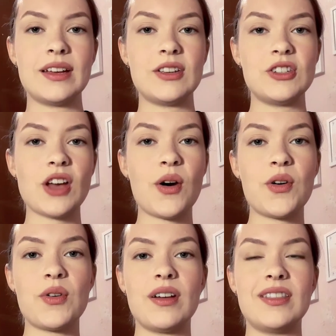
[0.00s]

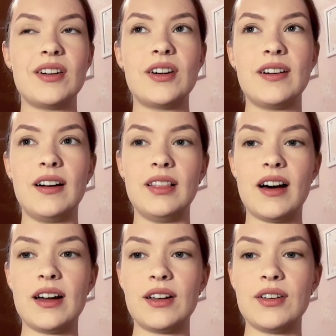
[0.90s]
So there are a
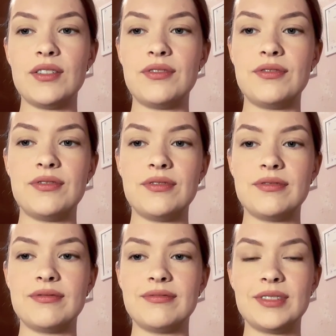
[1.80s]
lot of
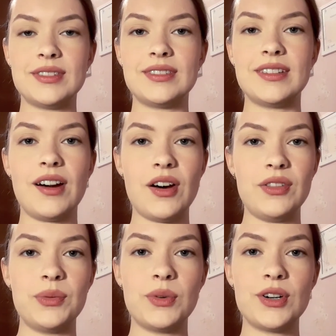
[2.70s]
other
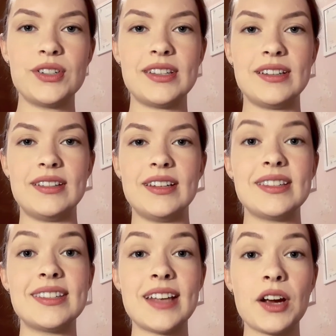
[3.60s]
words in the
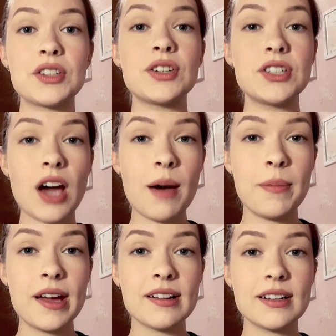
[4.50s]
sector
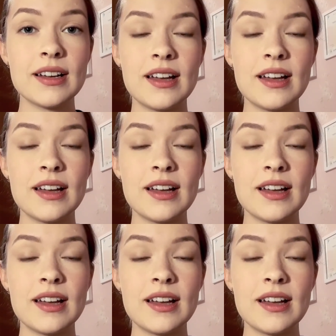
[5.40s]
topic.